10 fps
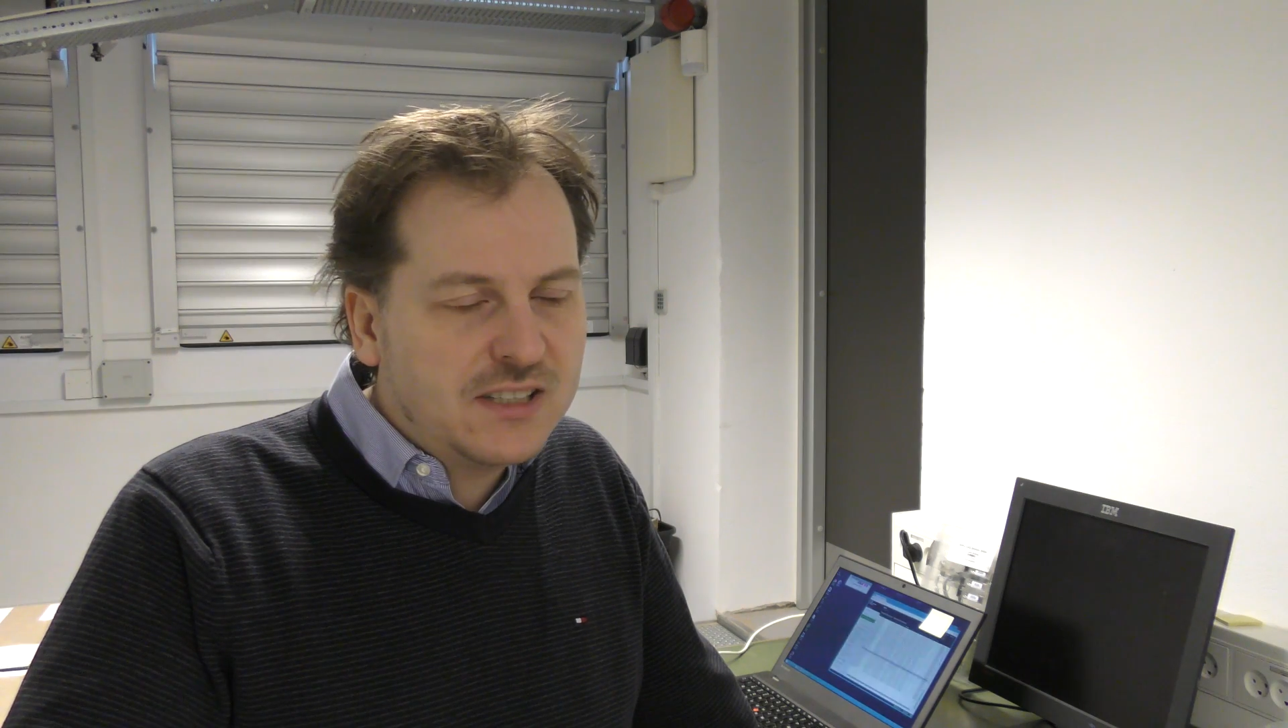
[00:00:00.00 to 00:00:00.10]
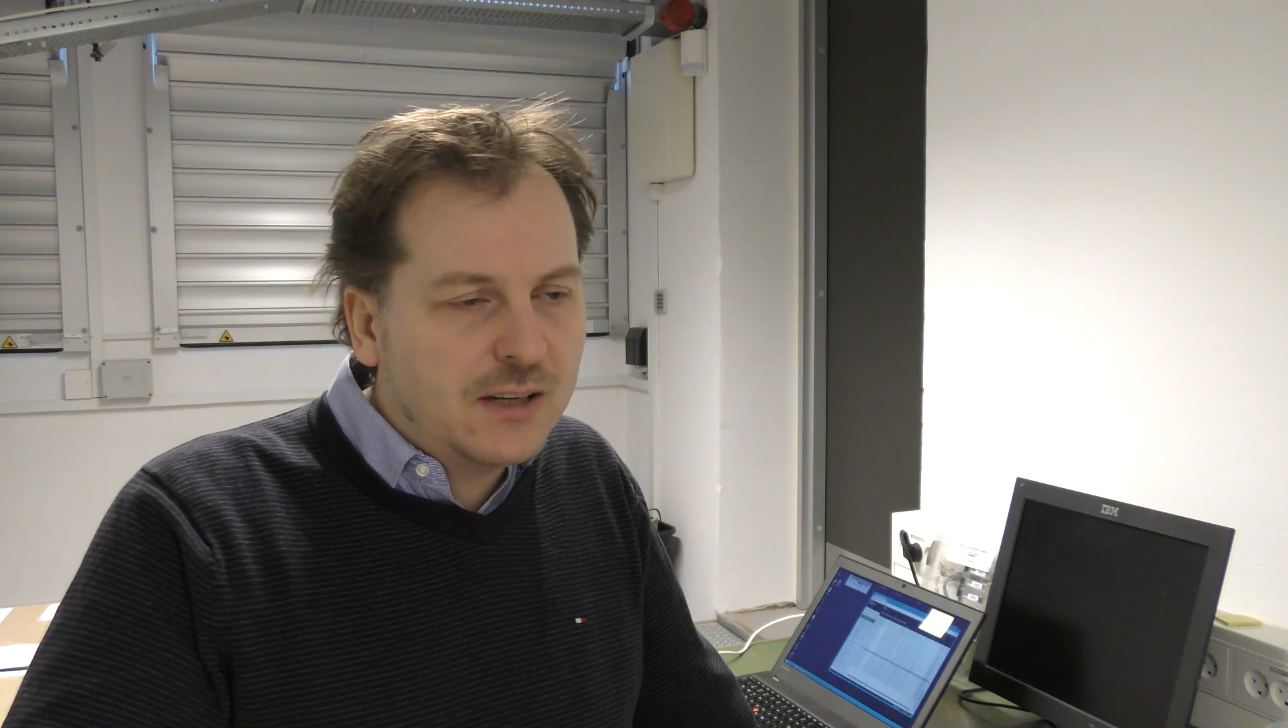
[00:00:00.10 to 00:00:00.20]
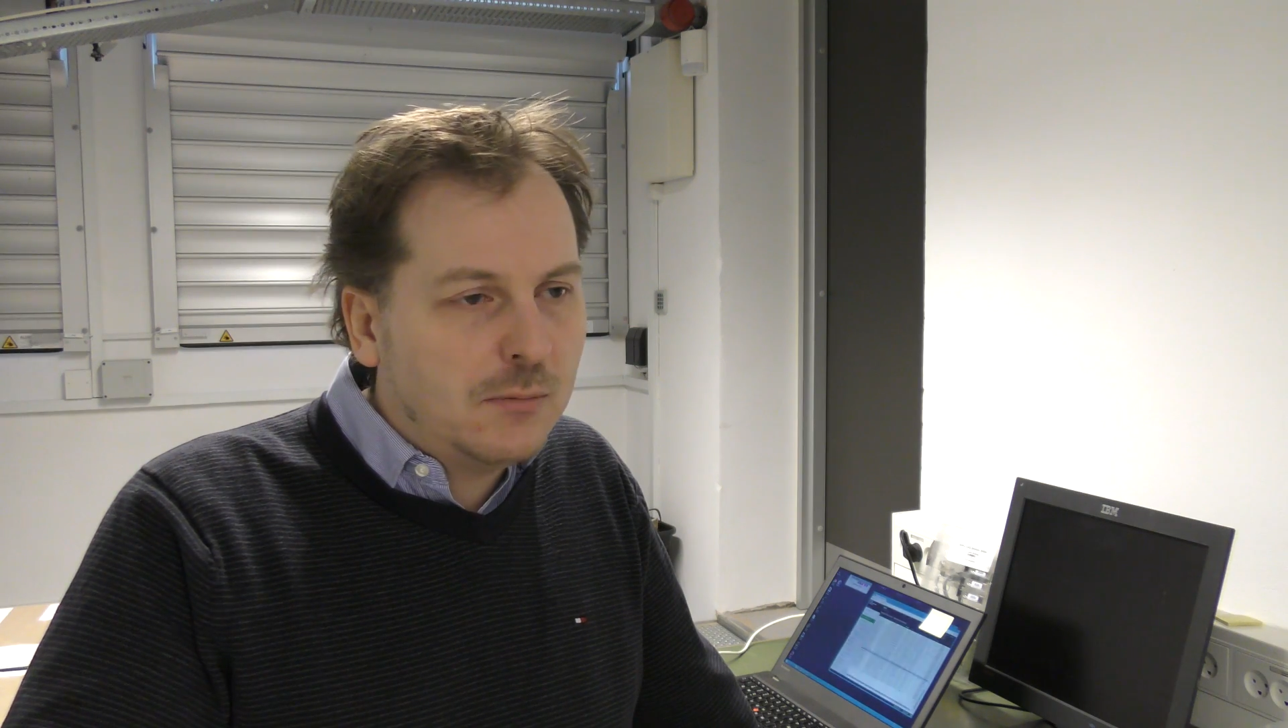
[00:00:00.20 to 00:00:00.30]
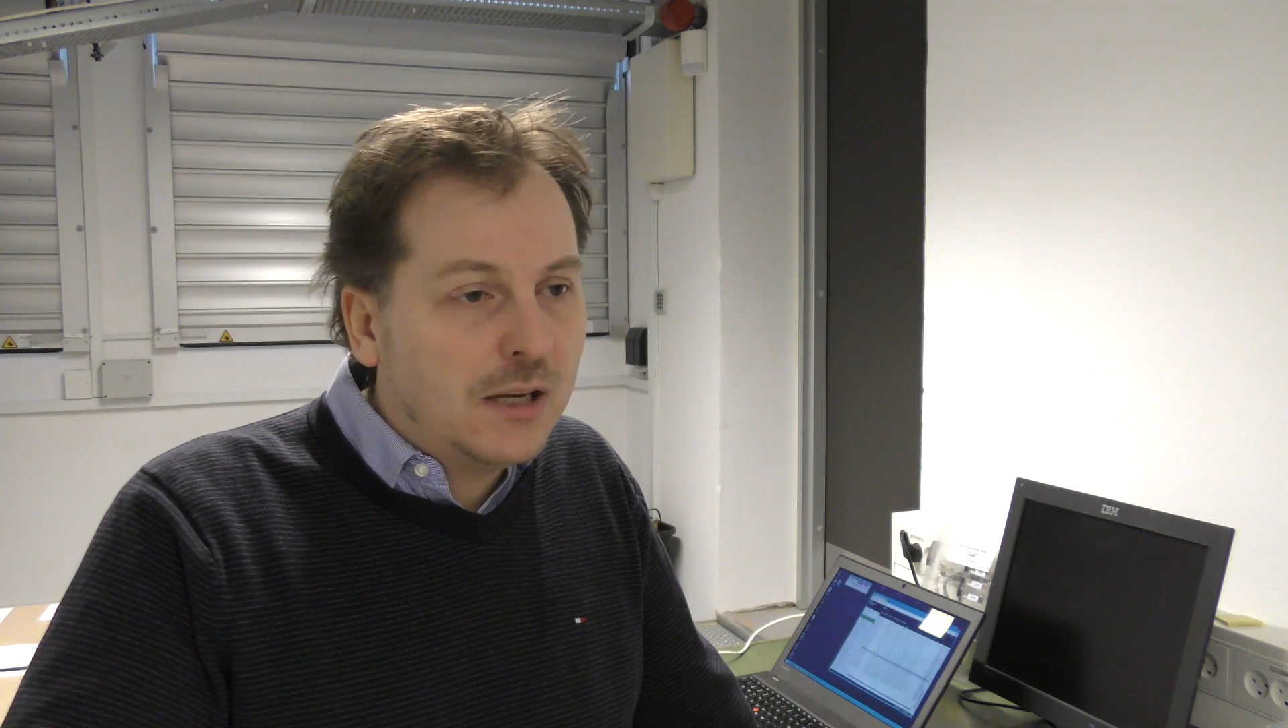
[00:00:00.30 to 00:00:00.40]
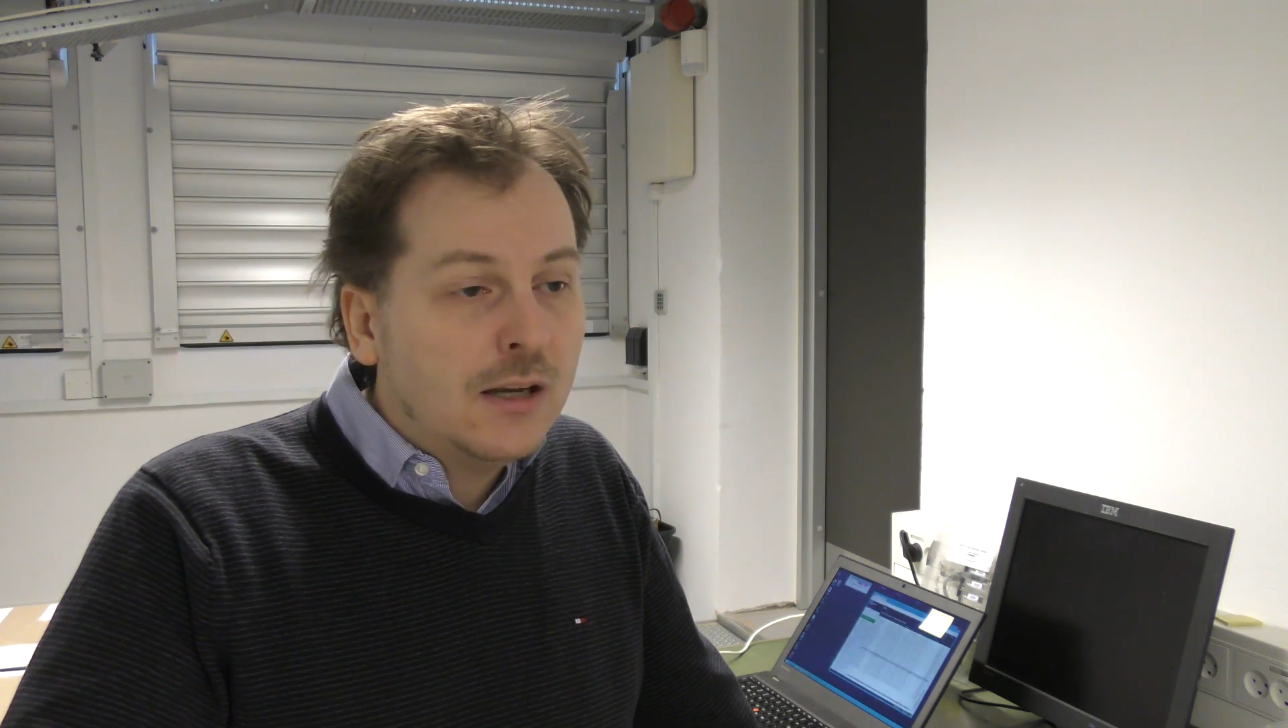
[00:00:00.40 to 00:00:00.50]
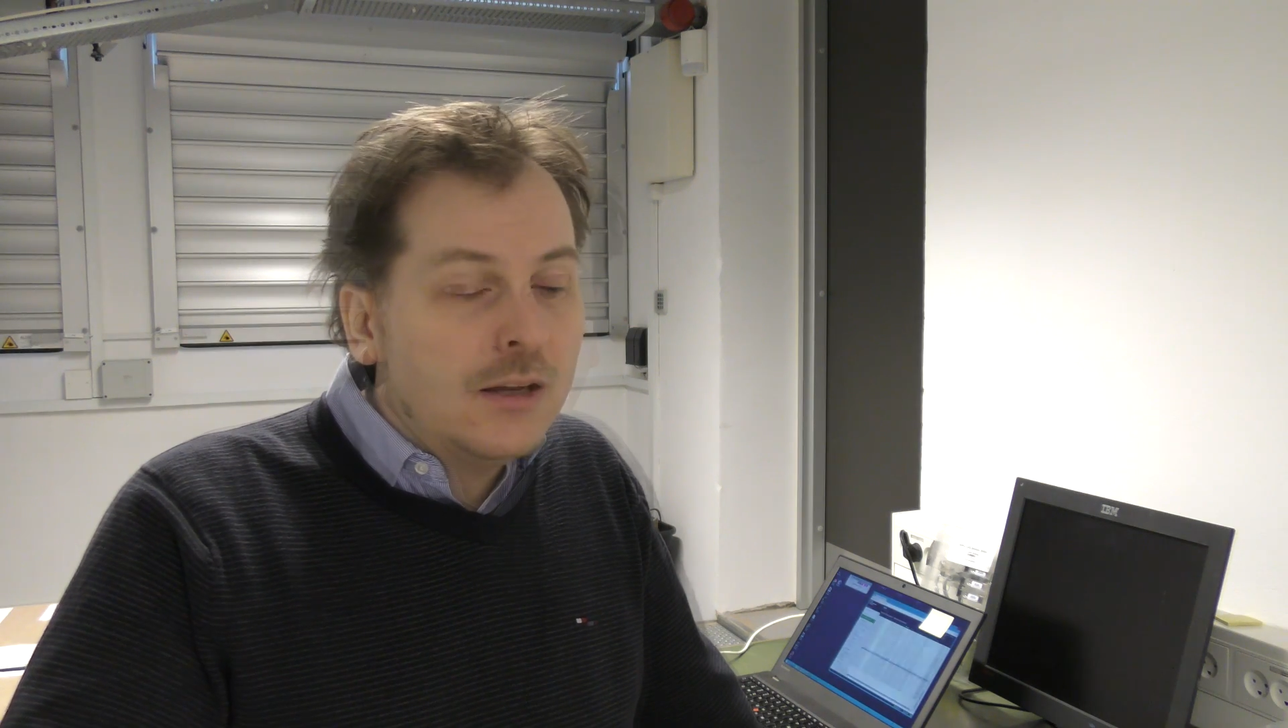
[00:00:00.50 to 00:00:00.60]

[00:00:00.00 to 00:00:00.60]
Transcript: at me.